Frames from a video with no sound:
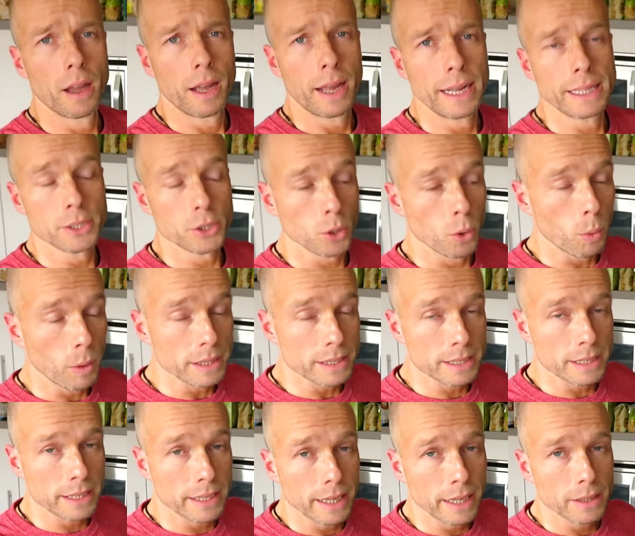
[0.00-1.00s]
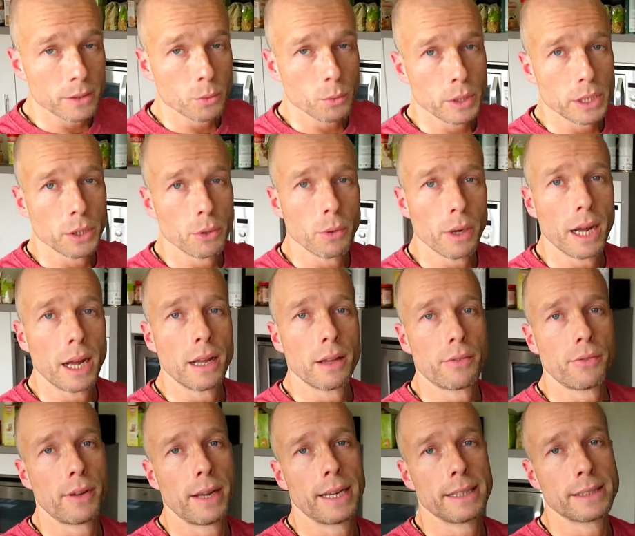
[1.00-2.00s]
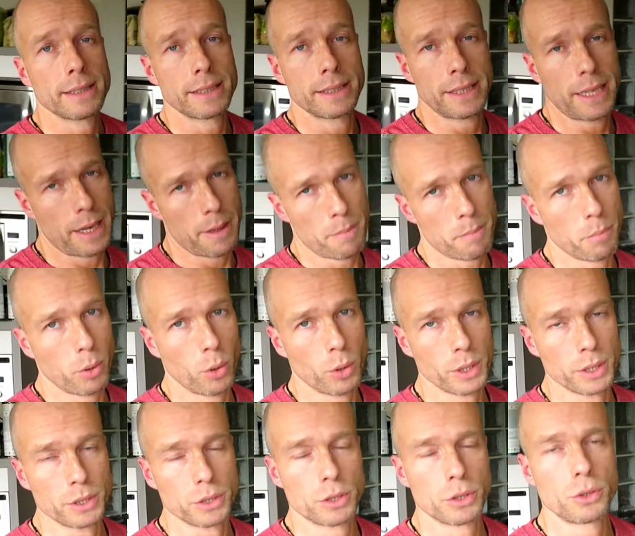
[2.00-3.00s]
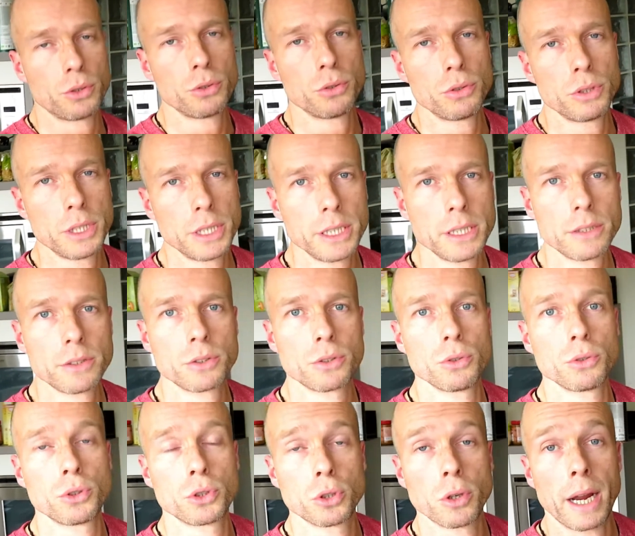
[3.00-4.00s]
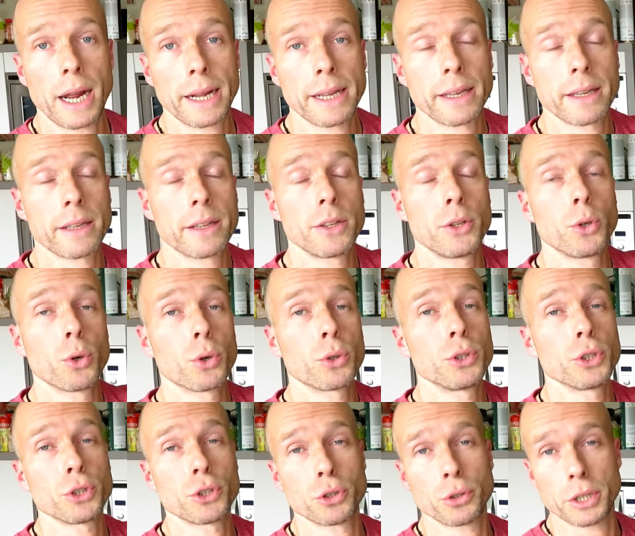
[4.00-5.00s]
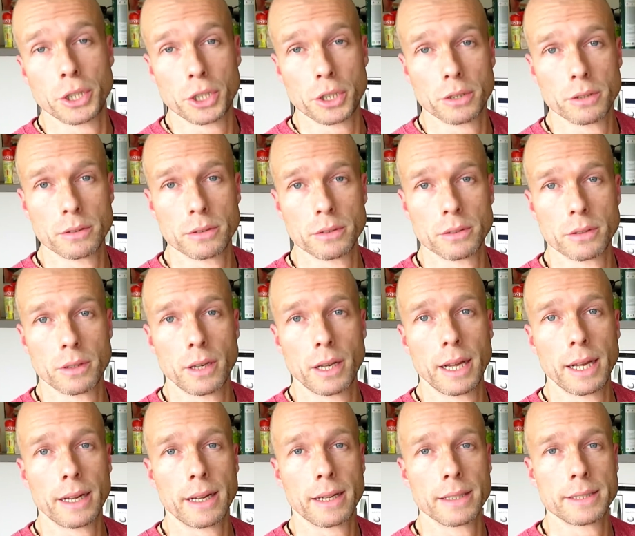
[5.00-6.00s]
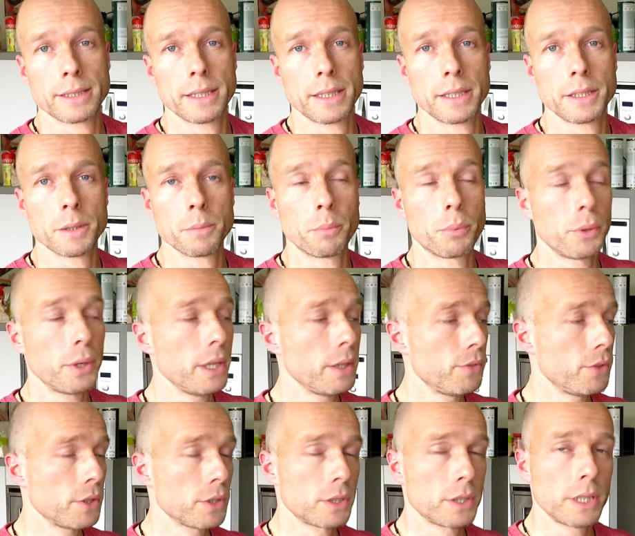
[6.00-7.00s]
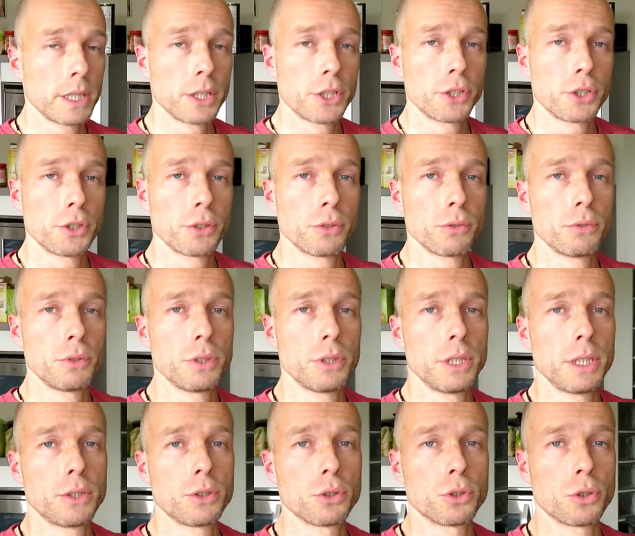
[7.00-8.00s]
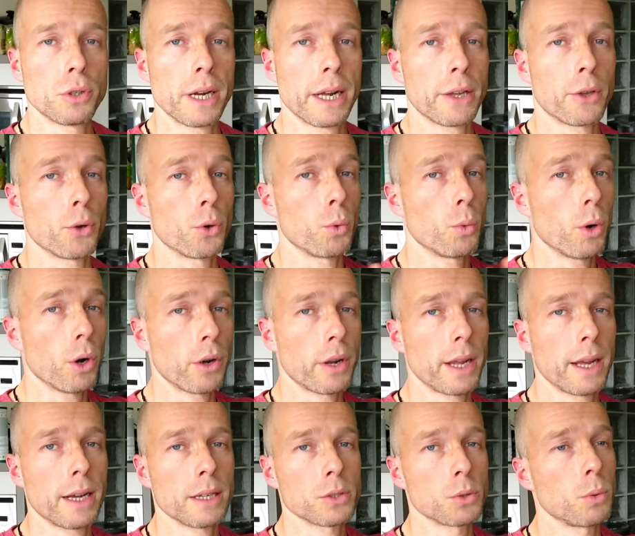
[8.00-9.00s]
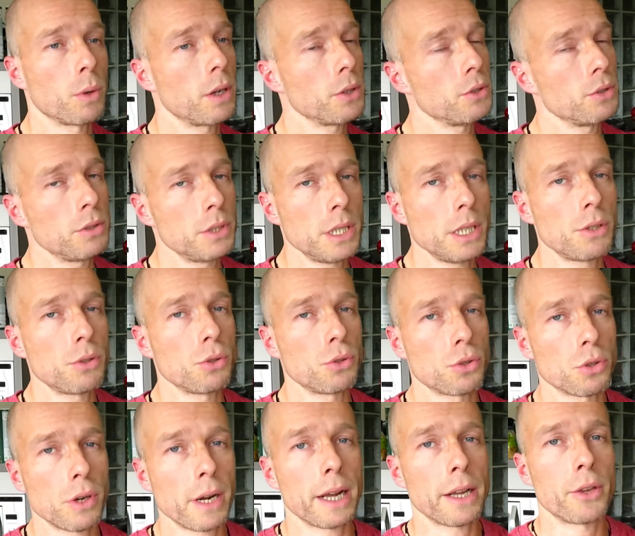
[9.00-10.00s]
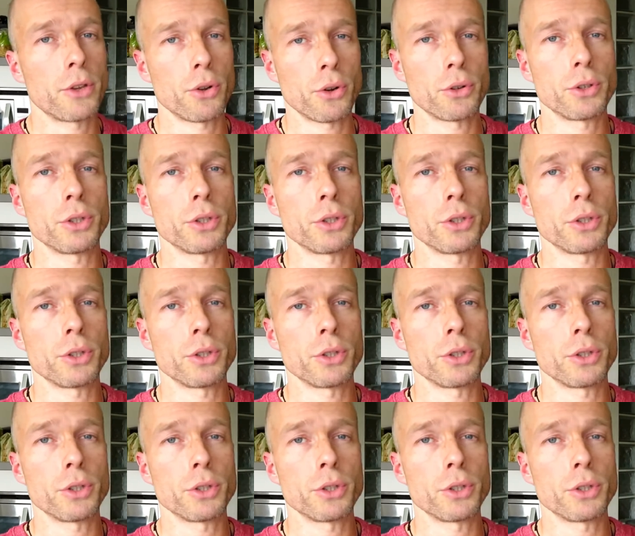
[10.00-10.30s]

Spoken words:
And so once again, we arrive at the same point. You need to track your nutrition. Like I said in the previous issue, you need to track your workouts. Well, you need to track your